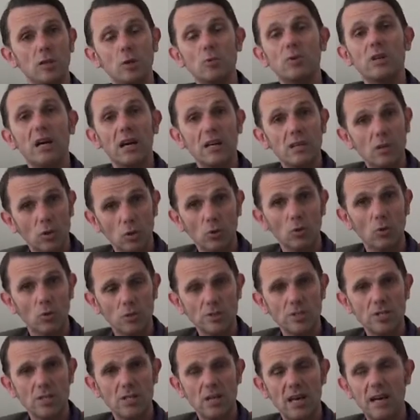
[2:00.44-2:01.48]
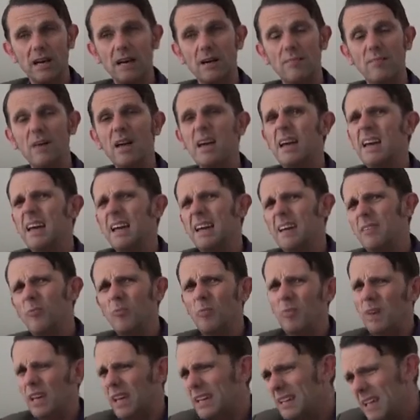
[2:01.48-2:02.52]
UK courts.
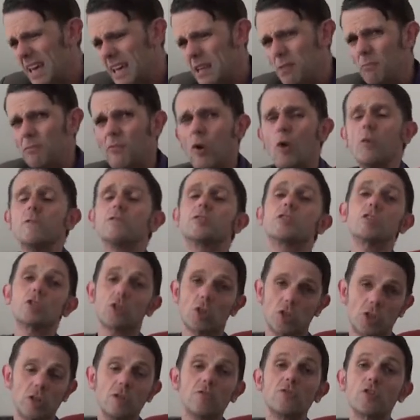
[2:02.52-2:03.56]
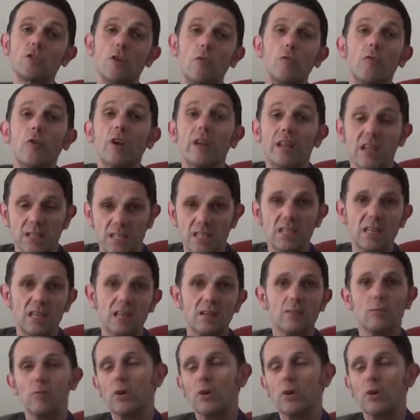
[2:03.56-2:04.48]
It involves discussion of sovereignty,